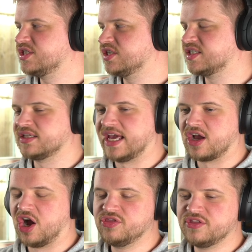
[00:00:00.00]
just like
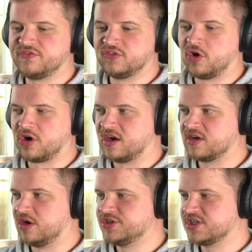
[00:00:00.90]
on the floor
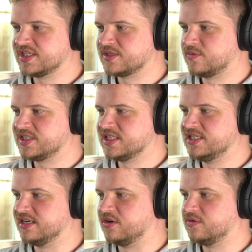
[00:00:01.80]
unconscious? What's the
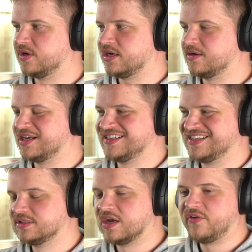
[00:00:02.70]
deal? What
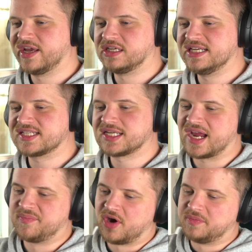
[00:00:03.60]
have we at least
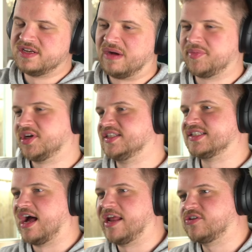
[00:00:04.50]
like propped him up on his
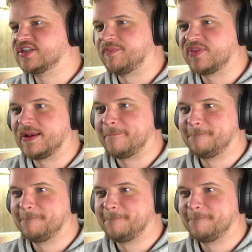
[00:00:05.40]
side or something?